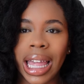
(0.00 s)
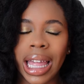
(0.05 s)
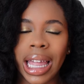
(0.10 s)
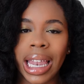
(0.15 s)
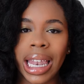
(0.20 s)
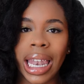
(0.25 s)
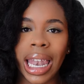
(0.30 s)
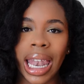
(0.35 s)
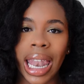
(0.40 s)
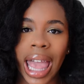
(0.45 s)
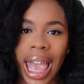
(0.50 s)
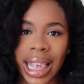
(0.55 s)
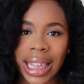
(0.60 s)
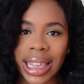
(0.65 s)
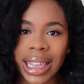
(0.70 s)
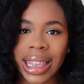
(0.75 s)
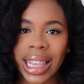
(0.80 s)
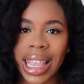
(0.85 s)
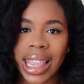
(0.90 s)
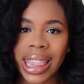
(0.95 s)

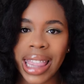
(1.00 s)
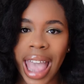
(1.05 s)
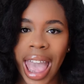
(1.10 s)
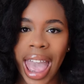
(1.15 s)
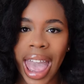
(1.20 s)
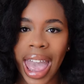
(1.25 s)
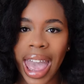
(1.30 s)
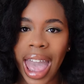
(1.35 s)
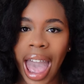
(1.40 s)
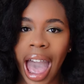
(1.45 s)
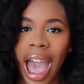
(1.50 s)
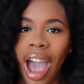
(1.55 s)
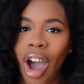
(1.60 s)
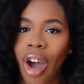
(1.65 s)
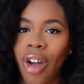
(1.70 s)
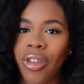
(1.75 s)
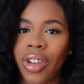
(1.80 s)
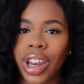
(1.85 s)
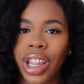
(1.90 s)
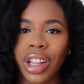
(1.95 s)
less than that.
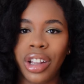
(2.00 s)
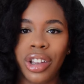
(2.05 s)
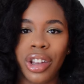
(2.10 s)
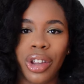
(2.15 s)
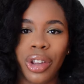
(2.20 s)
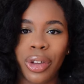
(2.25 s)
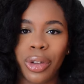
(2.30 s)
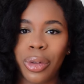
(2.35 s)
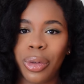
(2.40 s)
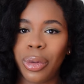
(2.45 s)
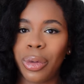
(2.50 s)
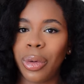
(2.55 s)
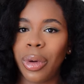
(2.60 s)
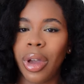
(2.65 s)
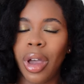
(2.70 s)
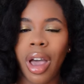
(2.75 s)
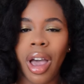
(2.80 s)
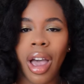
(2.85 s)
I already knew